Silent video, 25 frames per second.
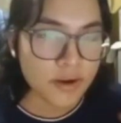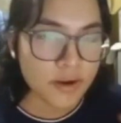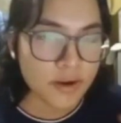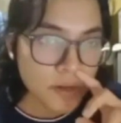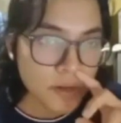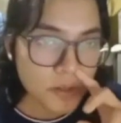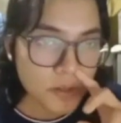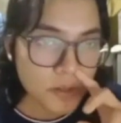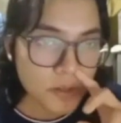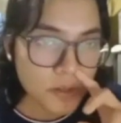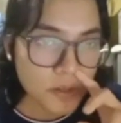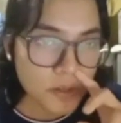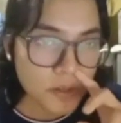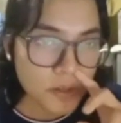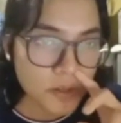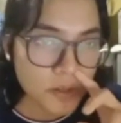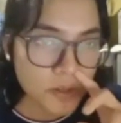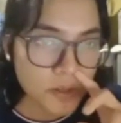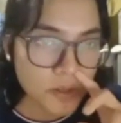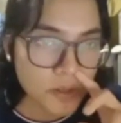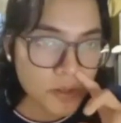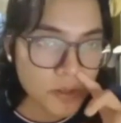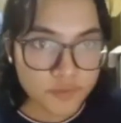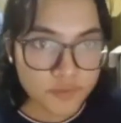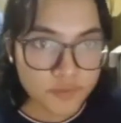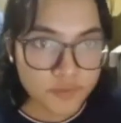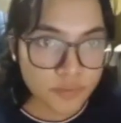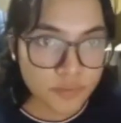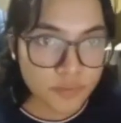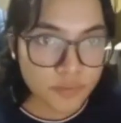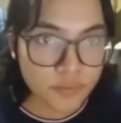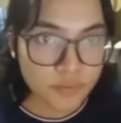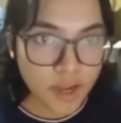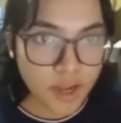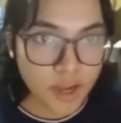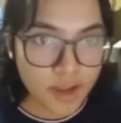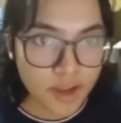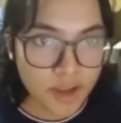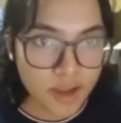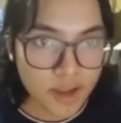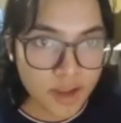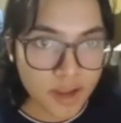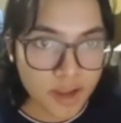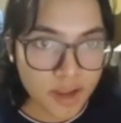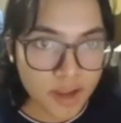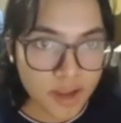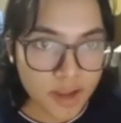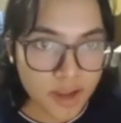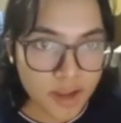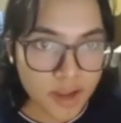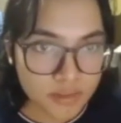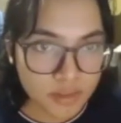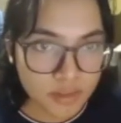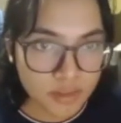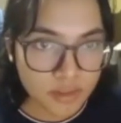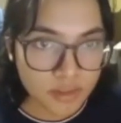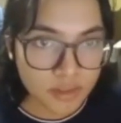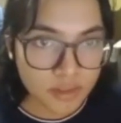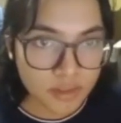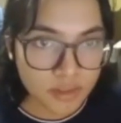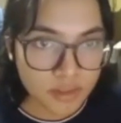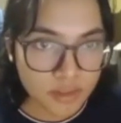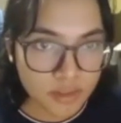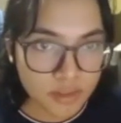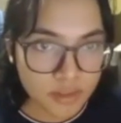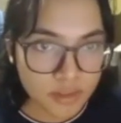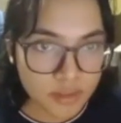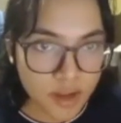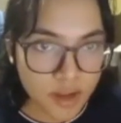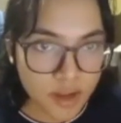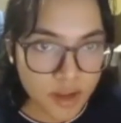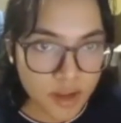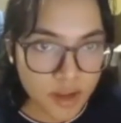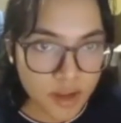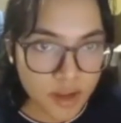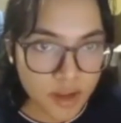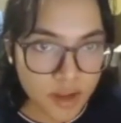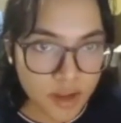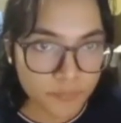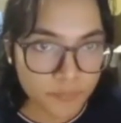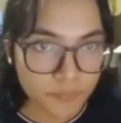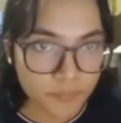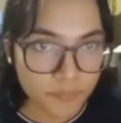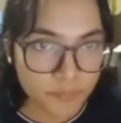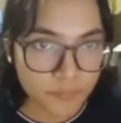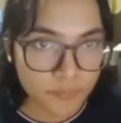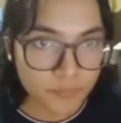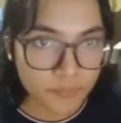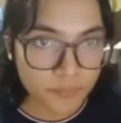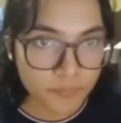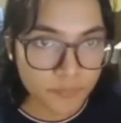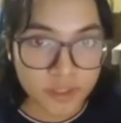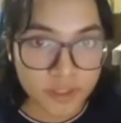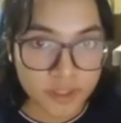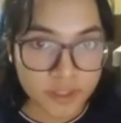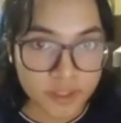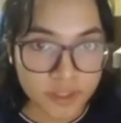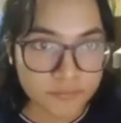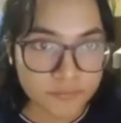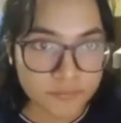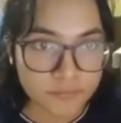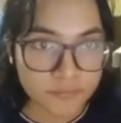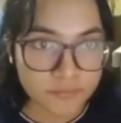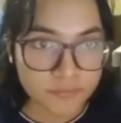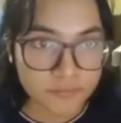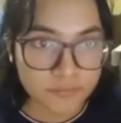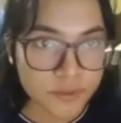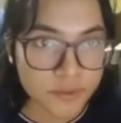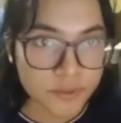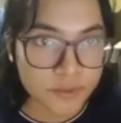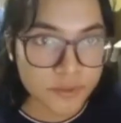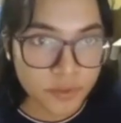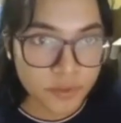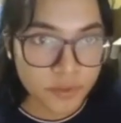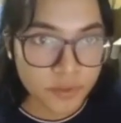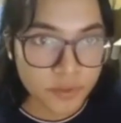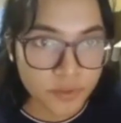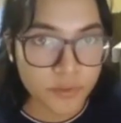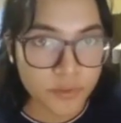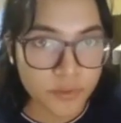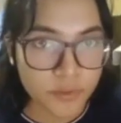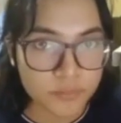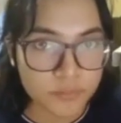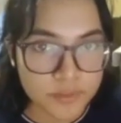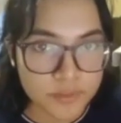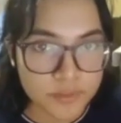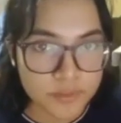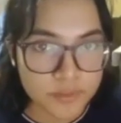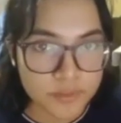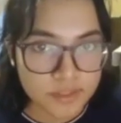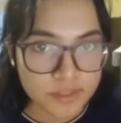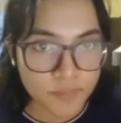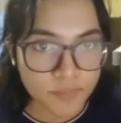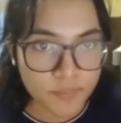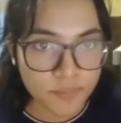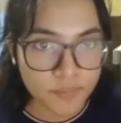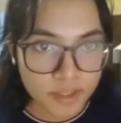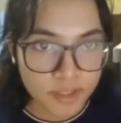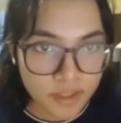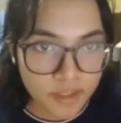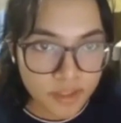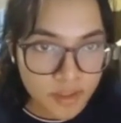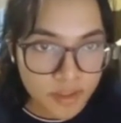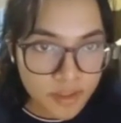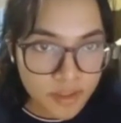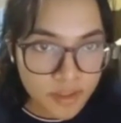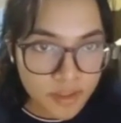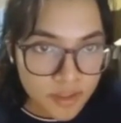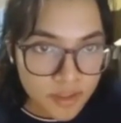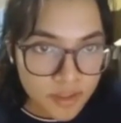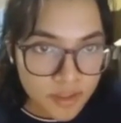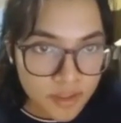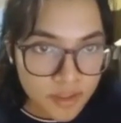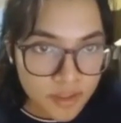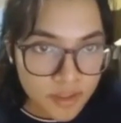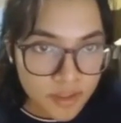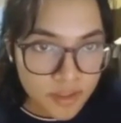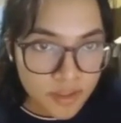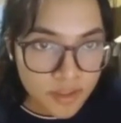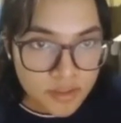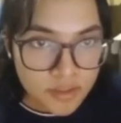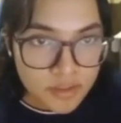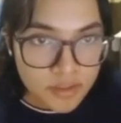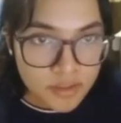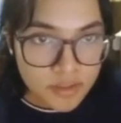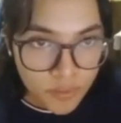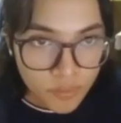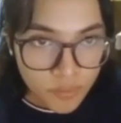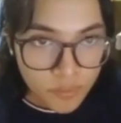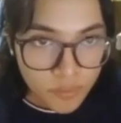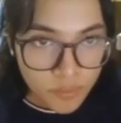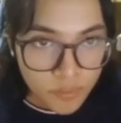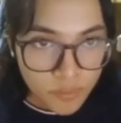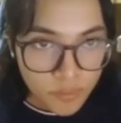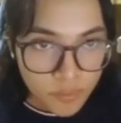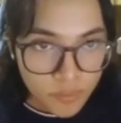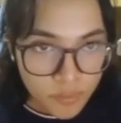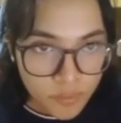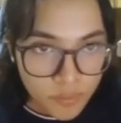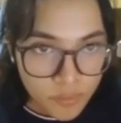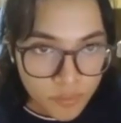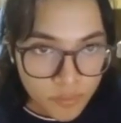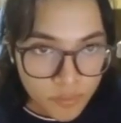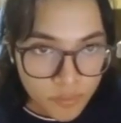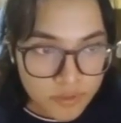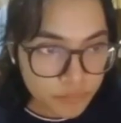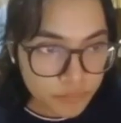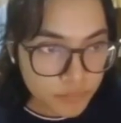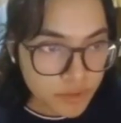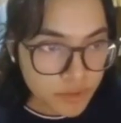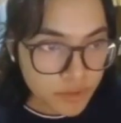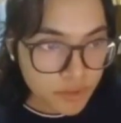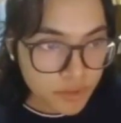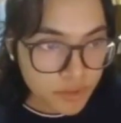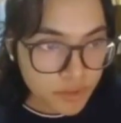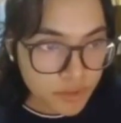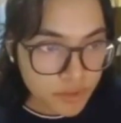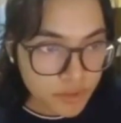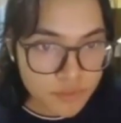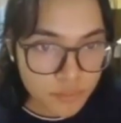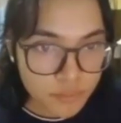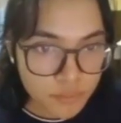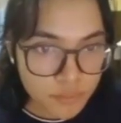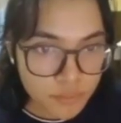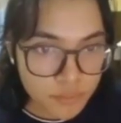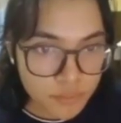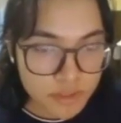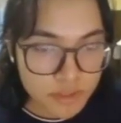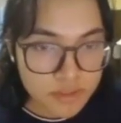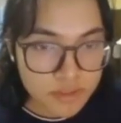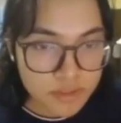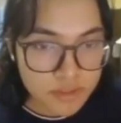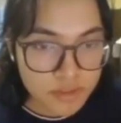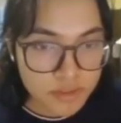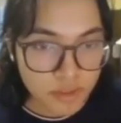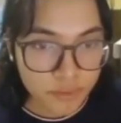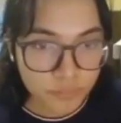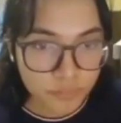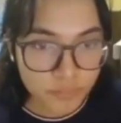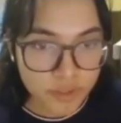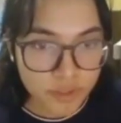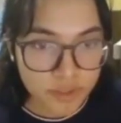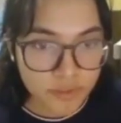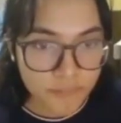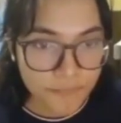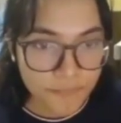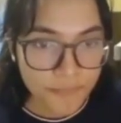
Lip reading: lower depths, we have 8. We're going to start with the left so that we are going to be systematic. So we're going to start with the left, so let's start with